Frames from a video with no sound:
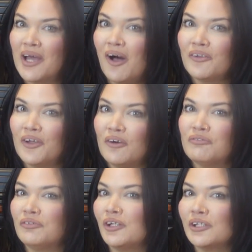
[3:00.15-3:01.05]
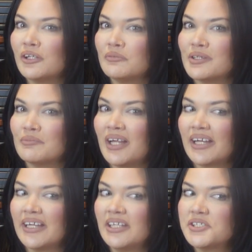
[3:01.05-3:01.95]
all know full aluminum
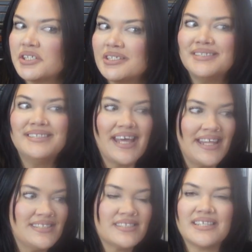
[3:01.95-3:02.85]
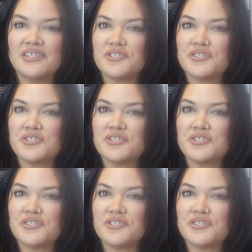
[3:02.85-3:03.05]
luggage dents and